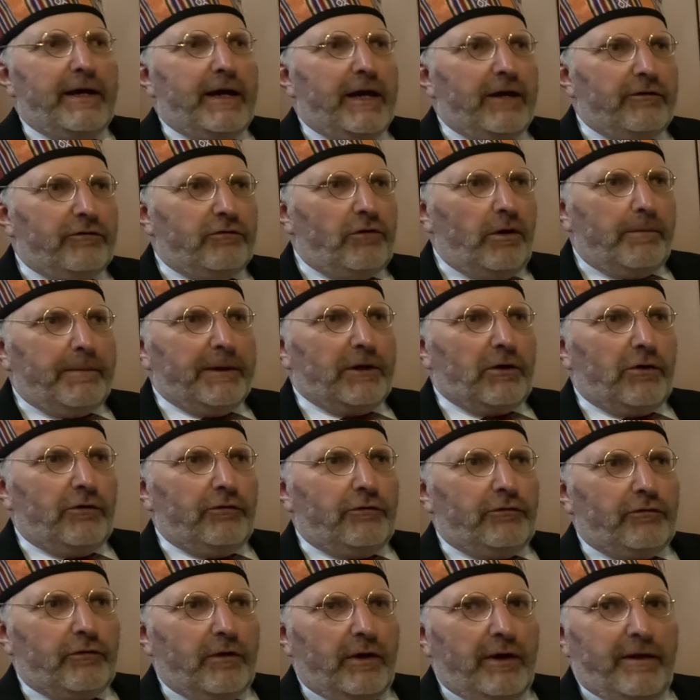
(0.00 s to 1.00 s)
is not
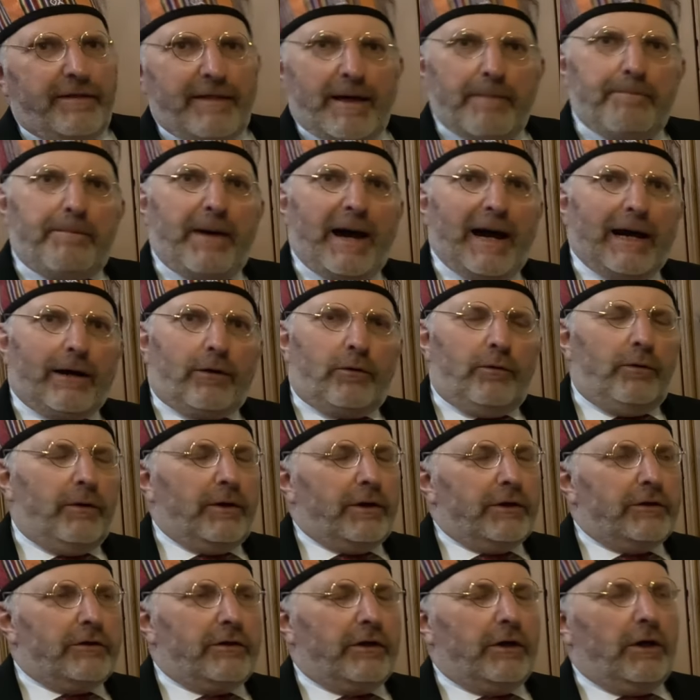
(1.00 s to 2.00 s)
because they're
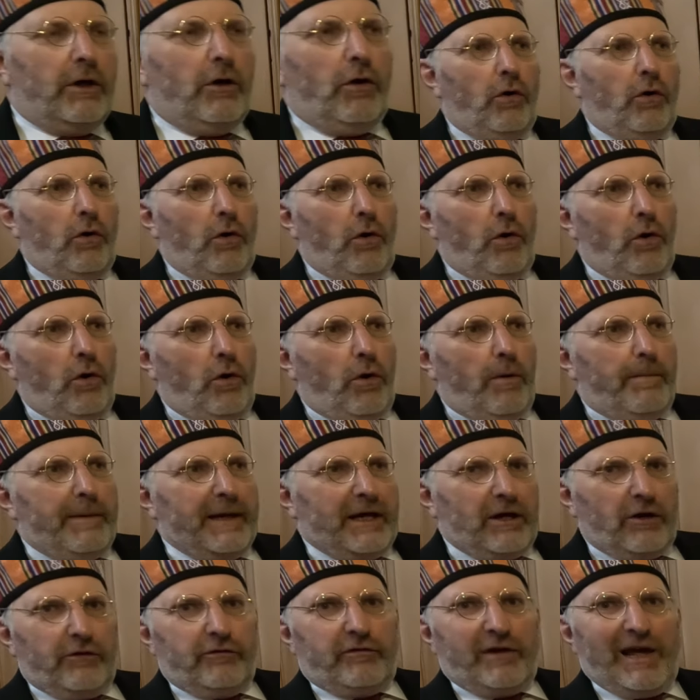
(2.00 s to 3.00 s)
backward or
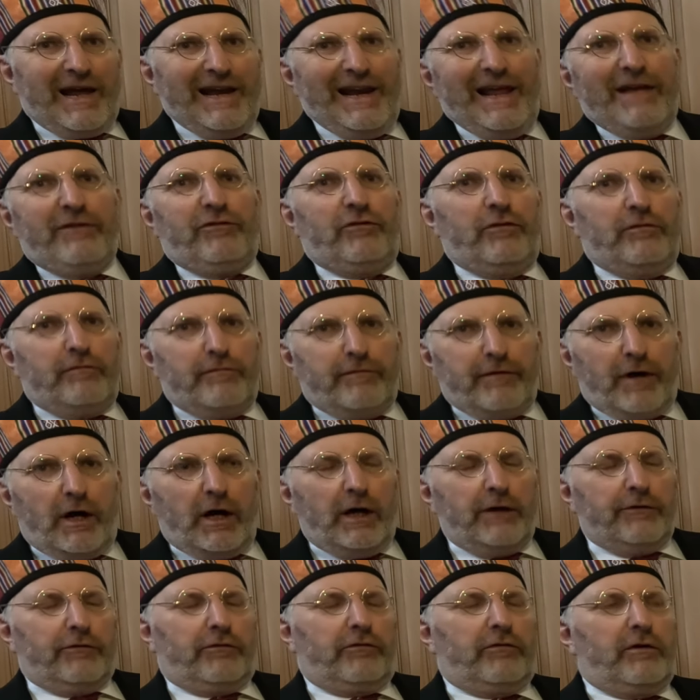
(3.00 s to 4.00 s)
because they're less
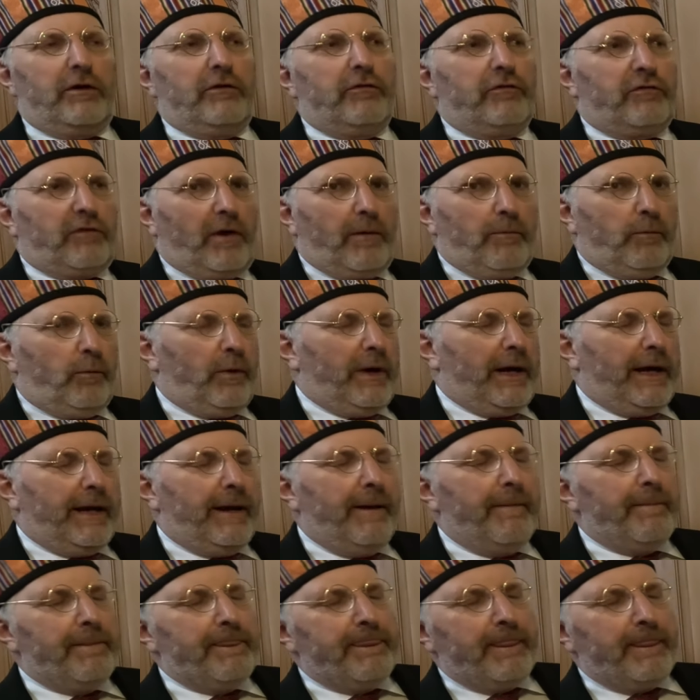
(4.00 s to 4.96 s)
advanced in some way,